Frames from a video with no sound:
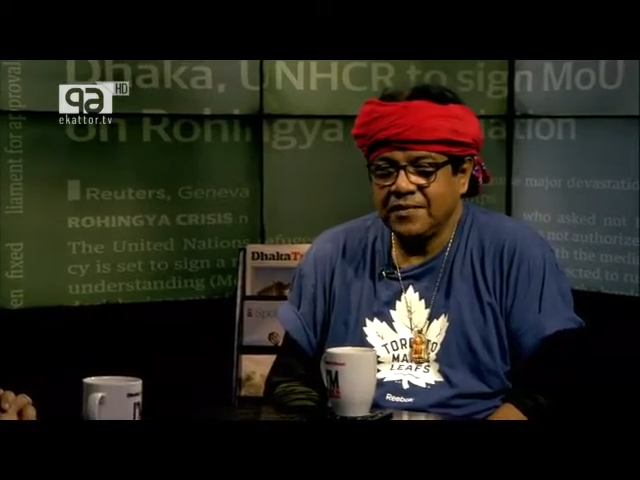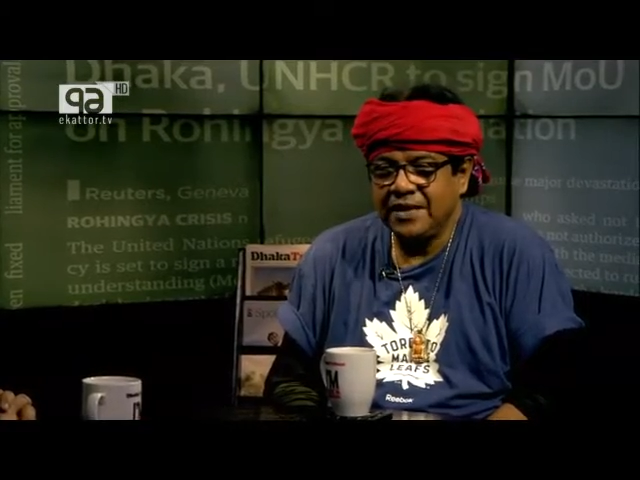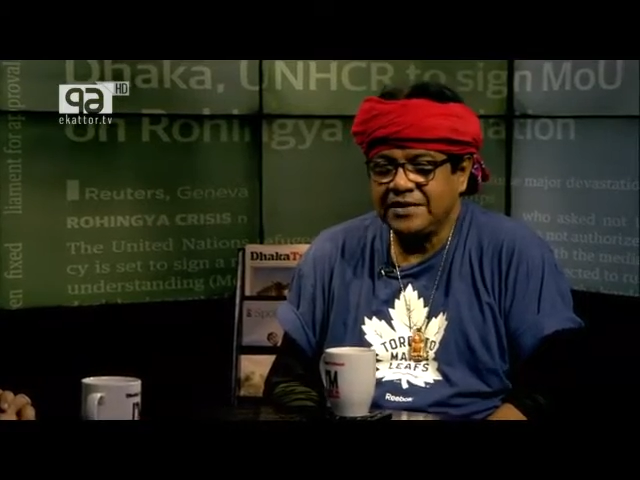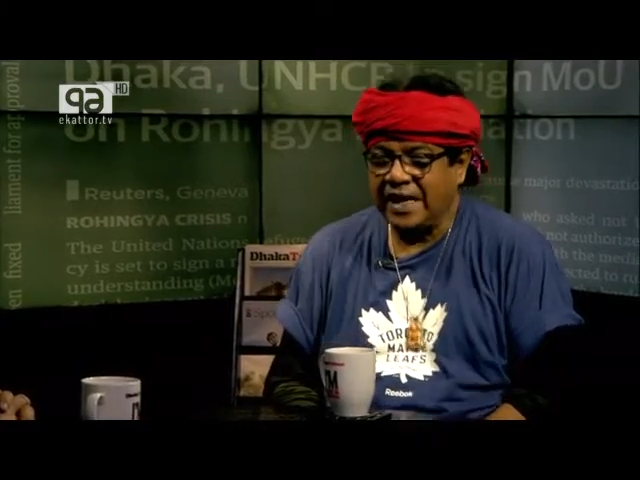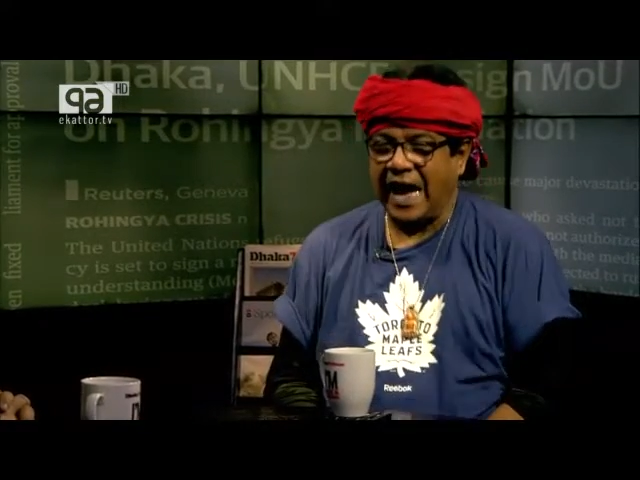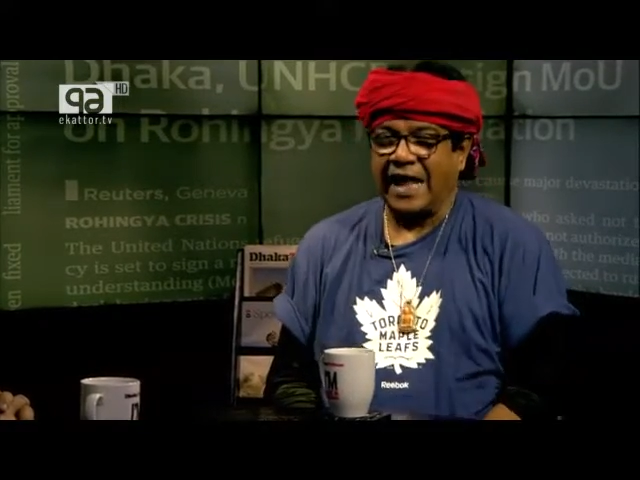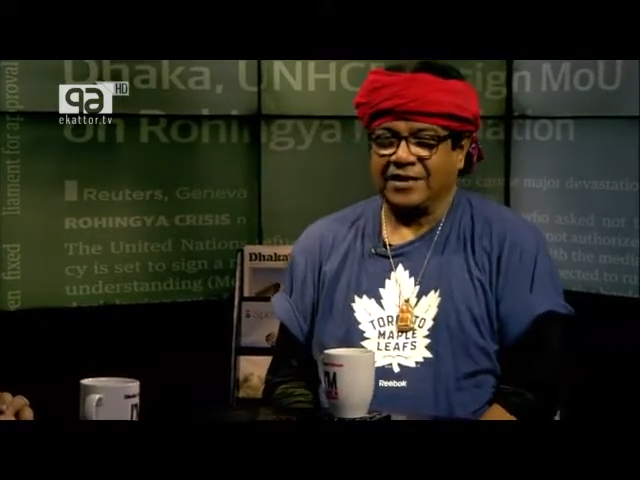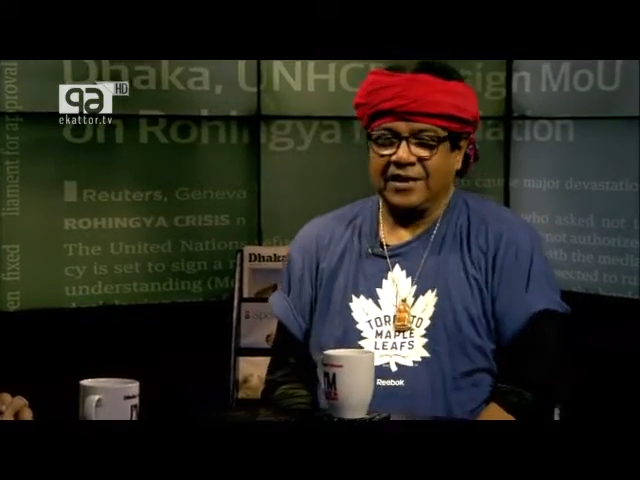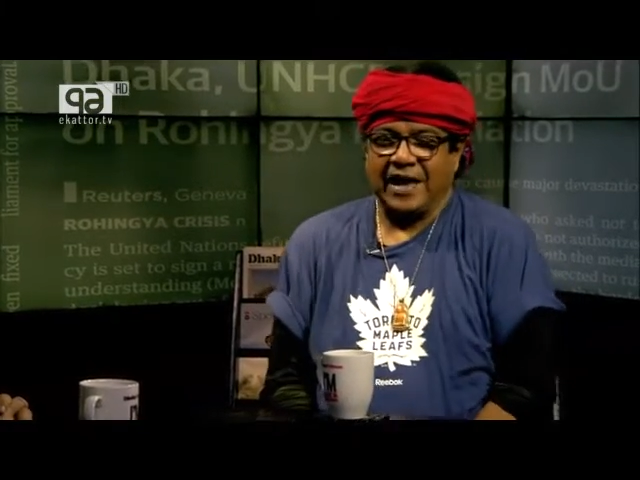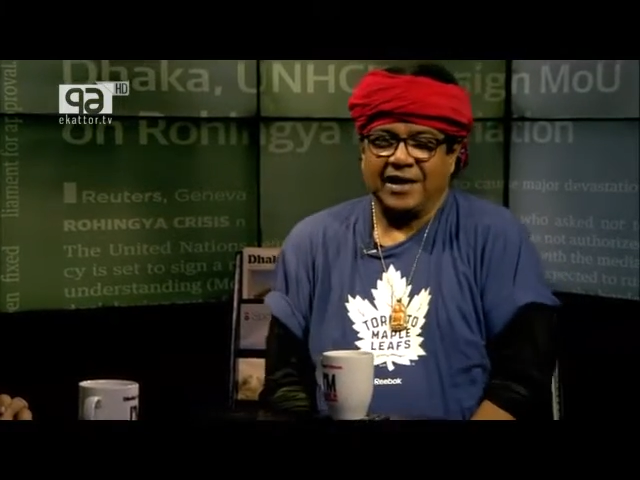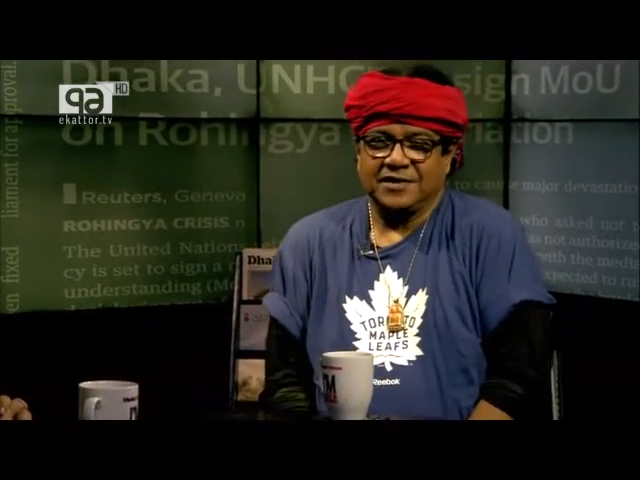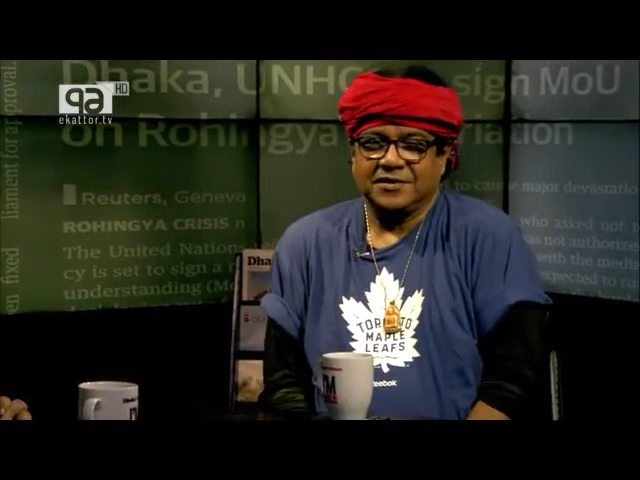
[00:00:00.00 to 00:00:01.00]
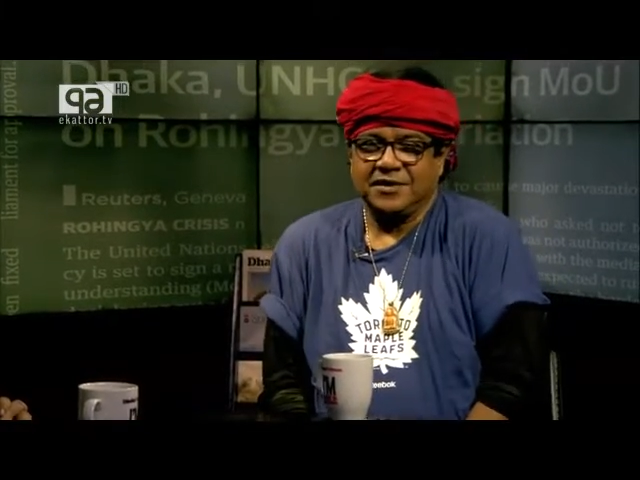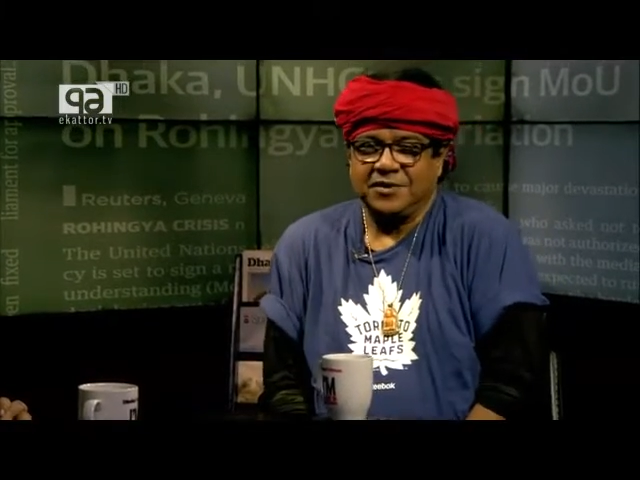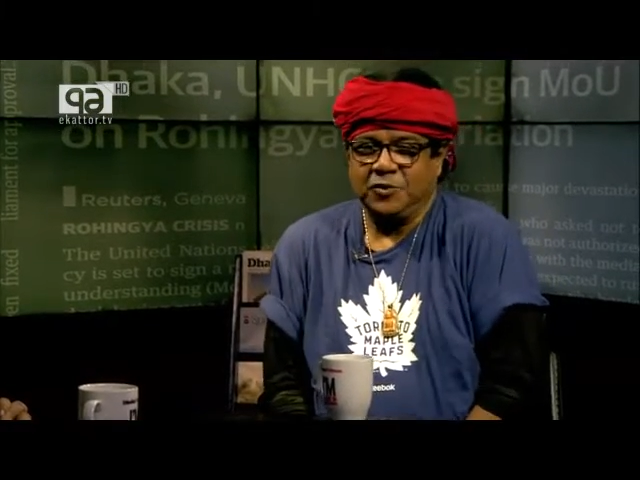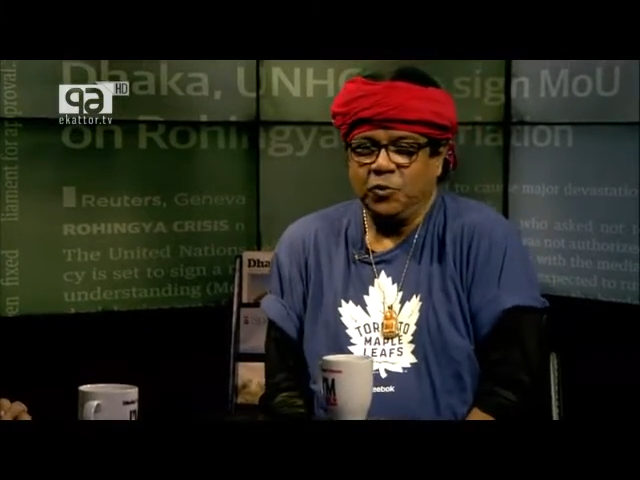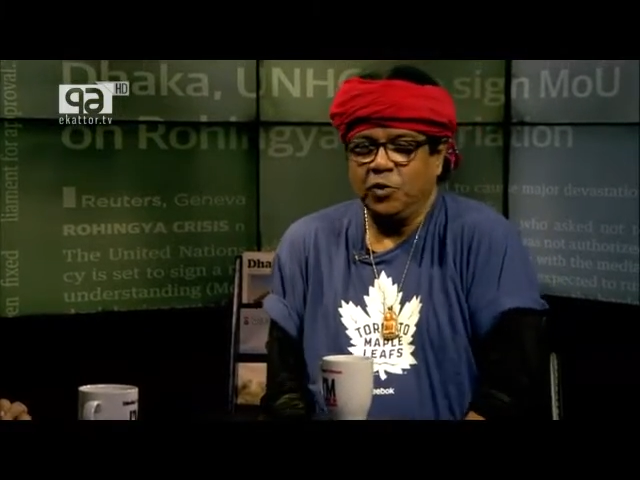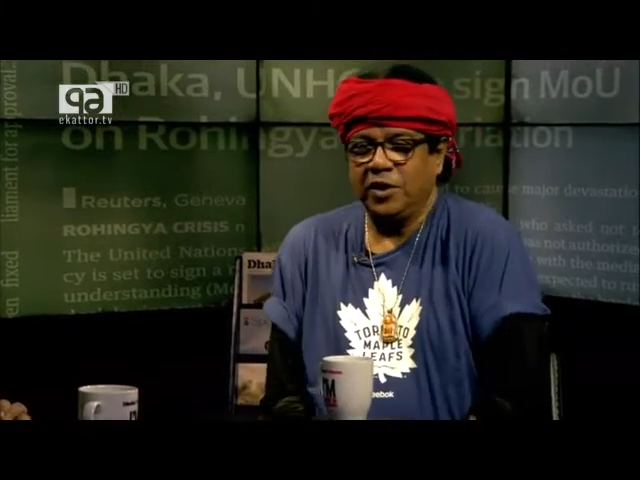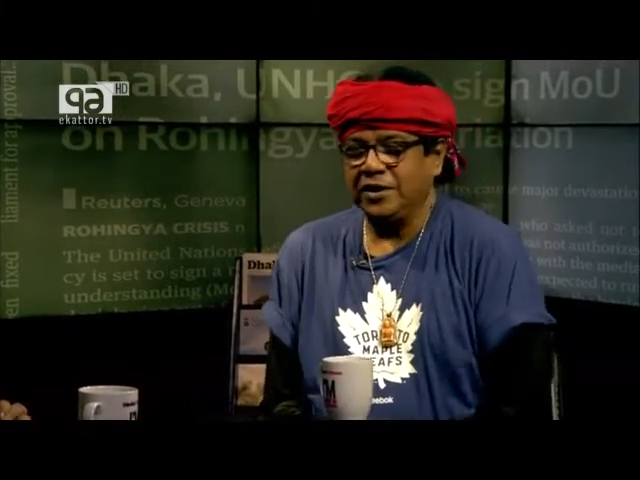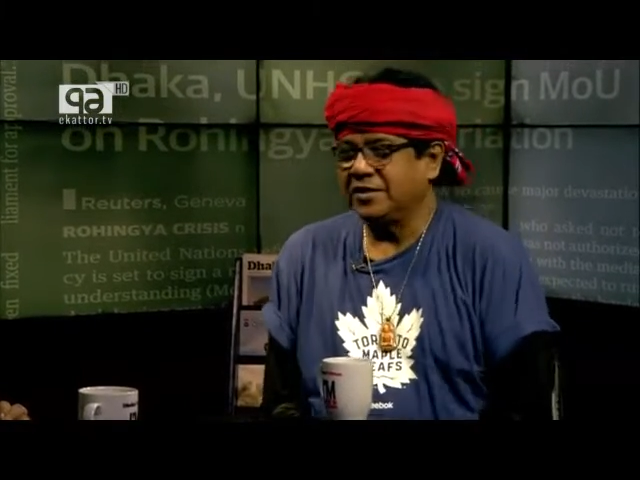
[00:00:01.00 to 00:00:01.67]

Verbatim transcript: it's cat, like it's rural,